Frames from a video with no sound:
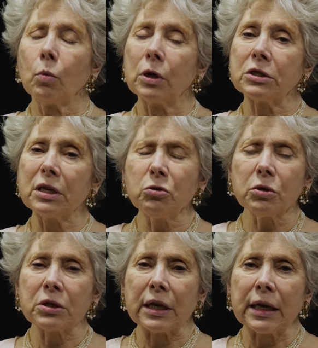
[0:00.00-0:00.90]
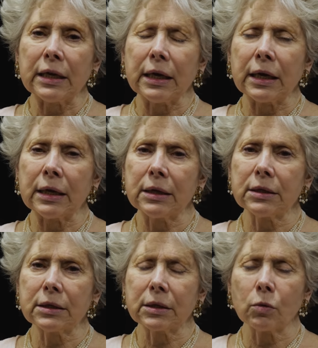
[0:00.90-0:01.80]
What's interesting
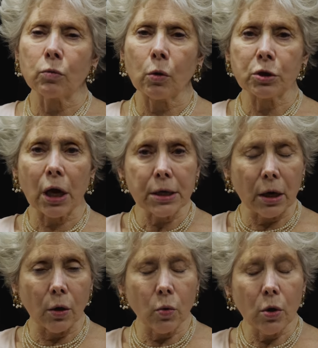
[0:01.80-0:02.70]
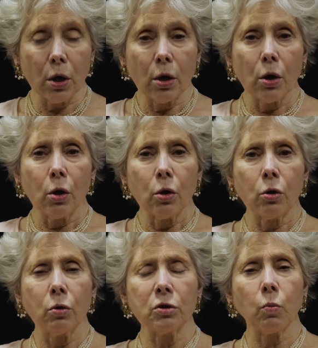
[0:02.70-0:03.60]
is Rotunno,
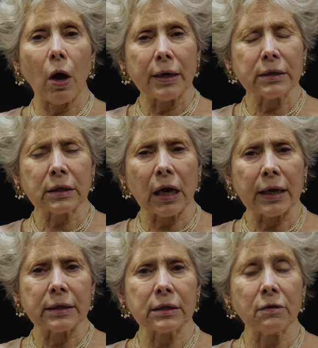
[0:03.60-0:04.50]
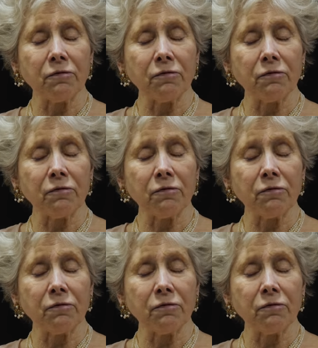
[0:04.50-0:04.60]
who's Weinstein's